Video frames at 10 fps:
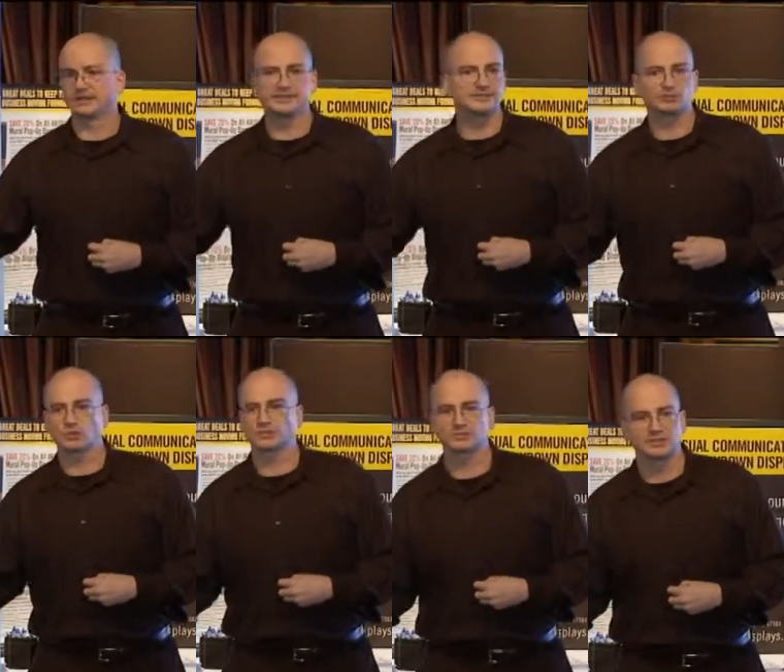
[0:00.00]
here's a
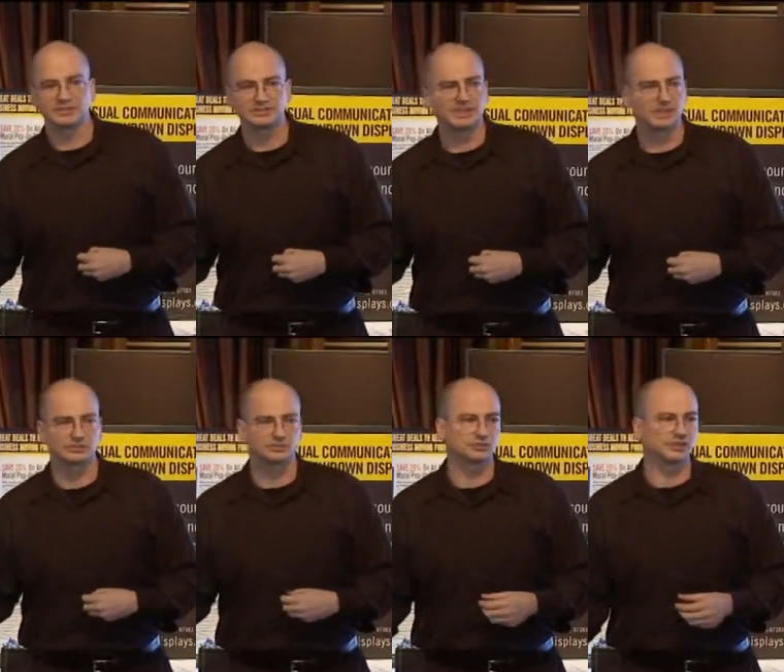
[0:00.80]
20% discount
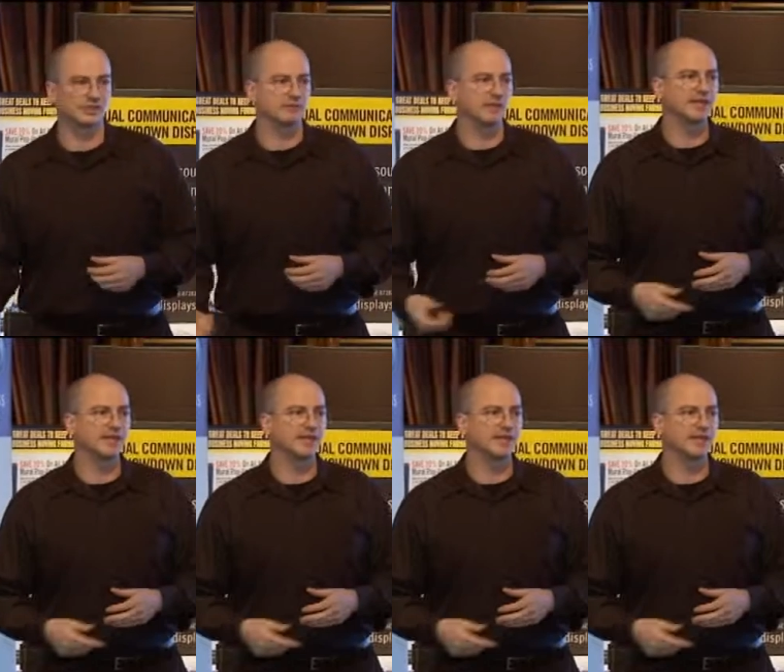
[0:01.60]
just for shaking my